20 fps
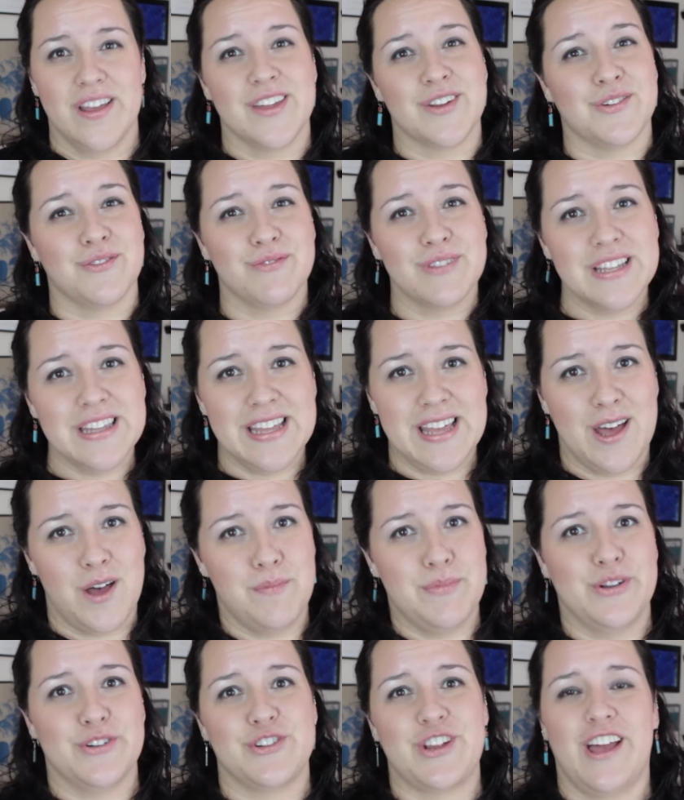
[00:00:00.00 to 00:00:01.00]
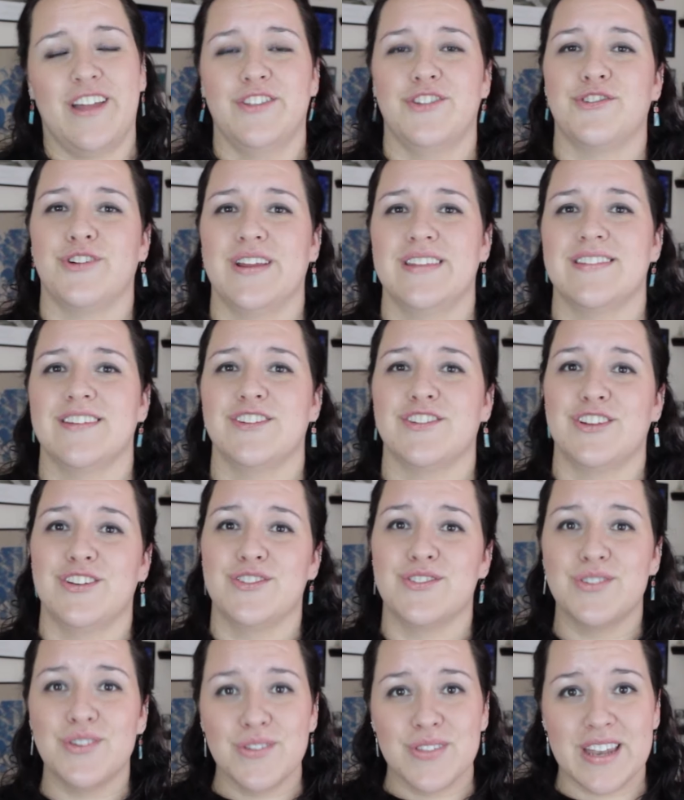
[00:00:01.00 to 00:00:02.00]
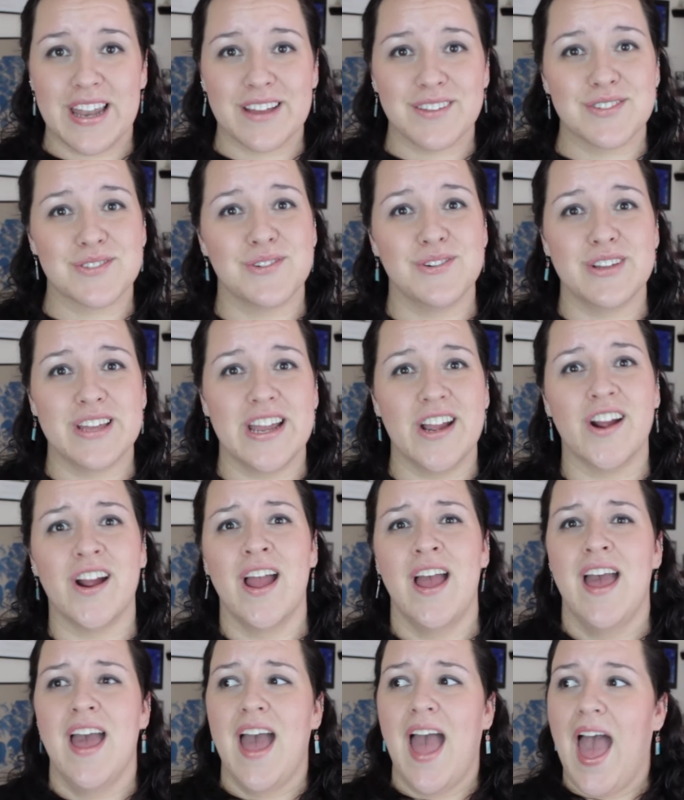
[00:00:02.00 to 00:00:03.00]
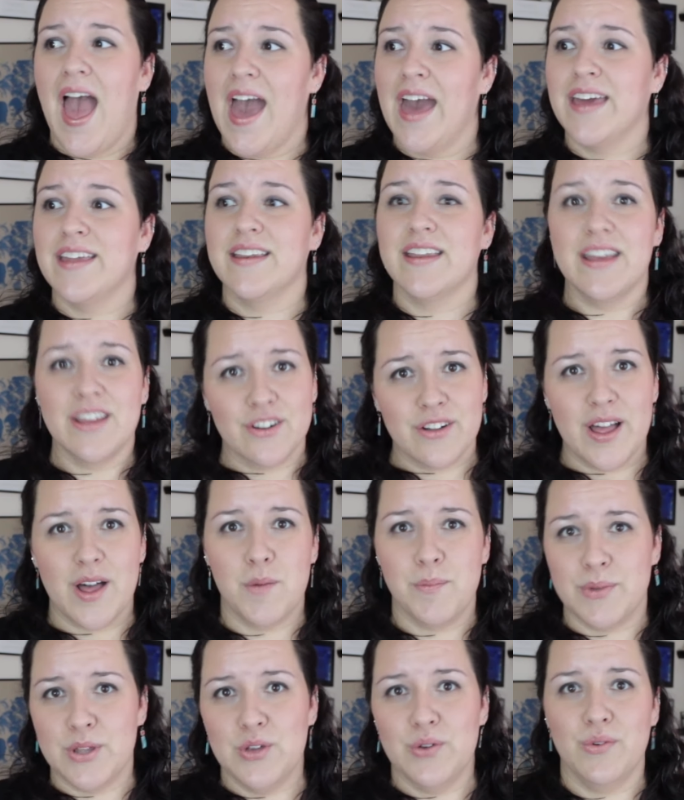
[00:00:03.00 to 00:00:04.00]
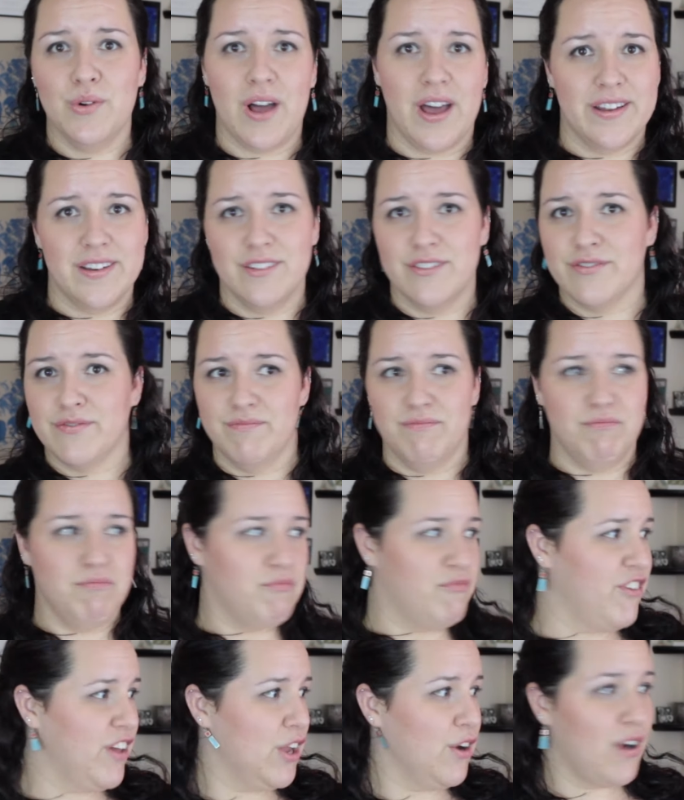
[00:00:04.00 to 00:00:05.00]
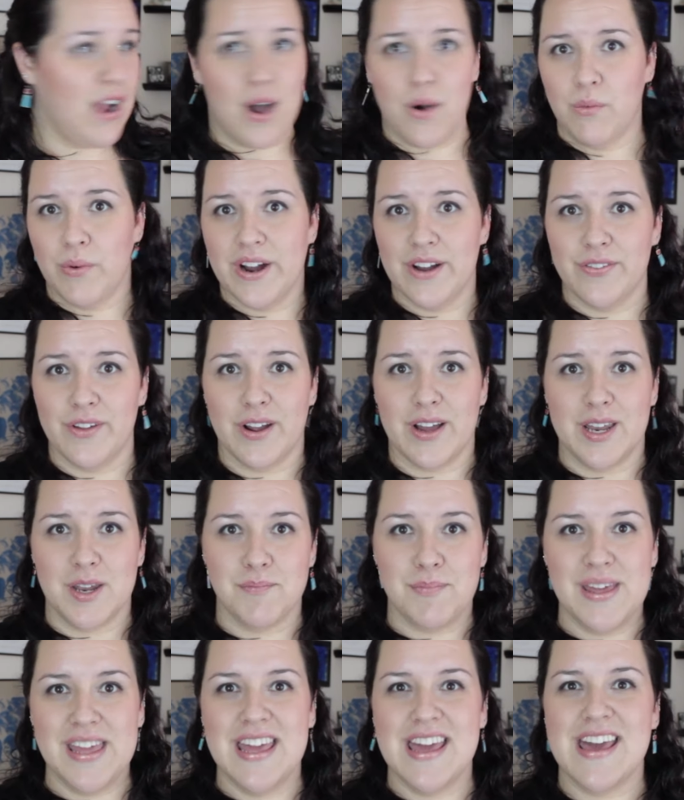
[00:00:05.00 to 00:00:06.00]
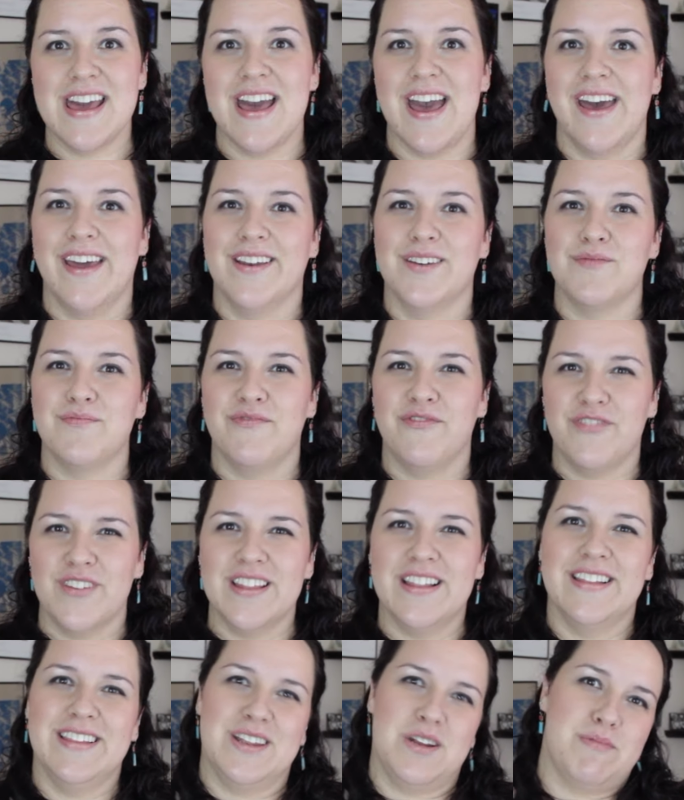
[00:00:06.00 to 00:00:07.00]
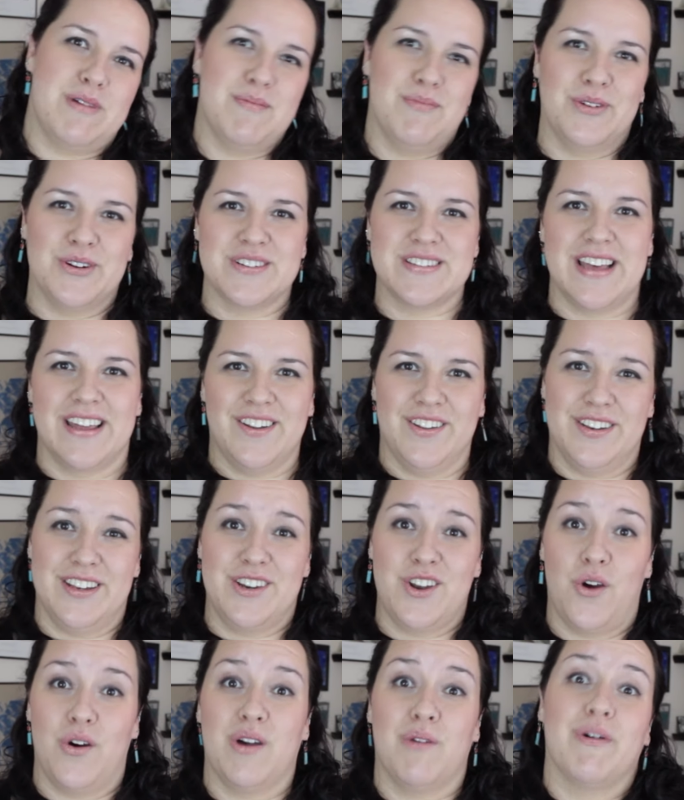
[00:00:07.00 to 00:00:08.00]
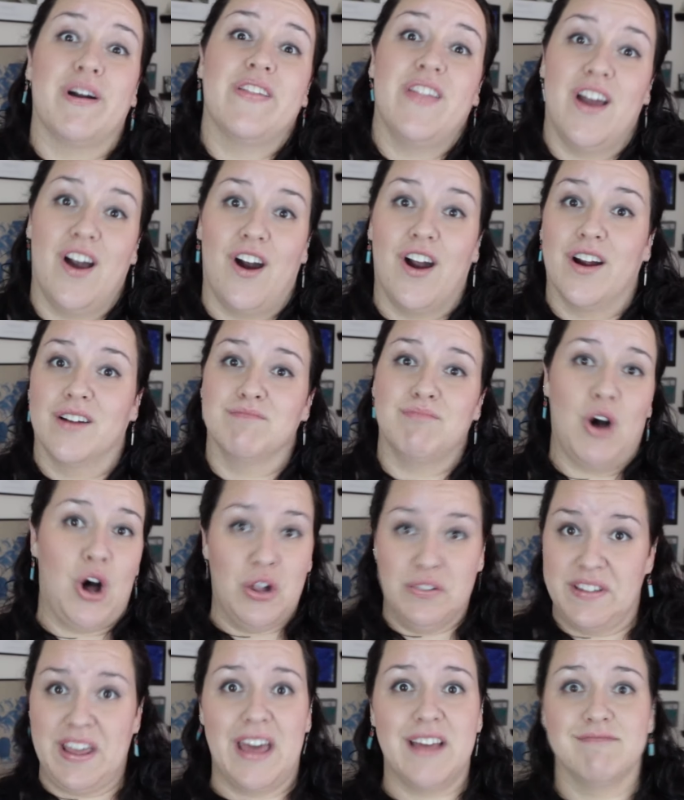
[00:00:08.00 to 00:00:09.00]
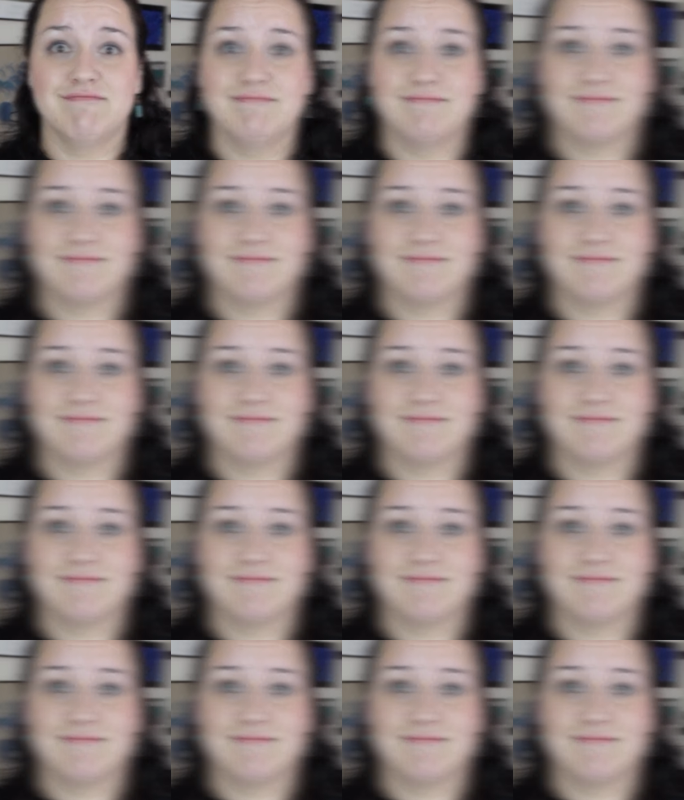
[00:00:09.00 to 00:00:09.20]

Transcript: It'll really help your child's transition to the next school year, and it'll help you kind of figure out where they're going to be and feel a little bit more settled in knowing where they are all day.